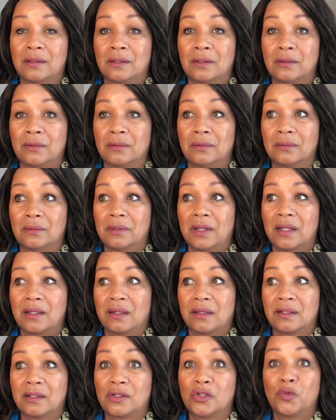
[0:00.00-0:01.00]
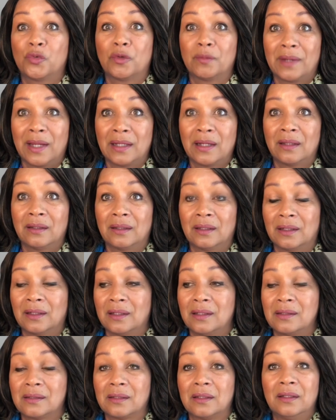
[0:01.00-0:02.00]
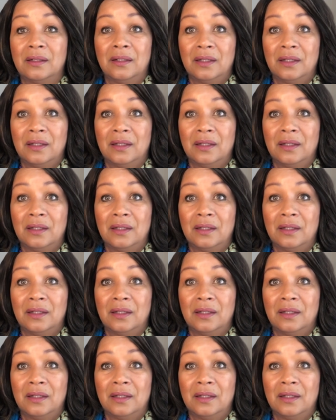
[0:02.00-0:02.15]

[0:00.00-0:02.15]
to Superman, I think it is.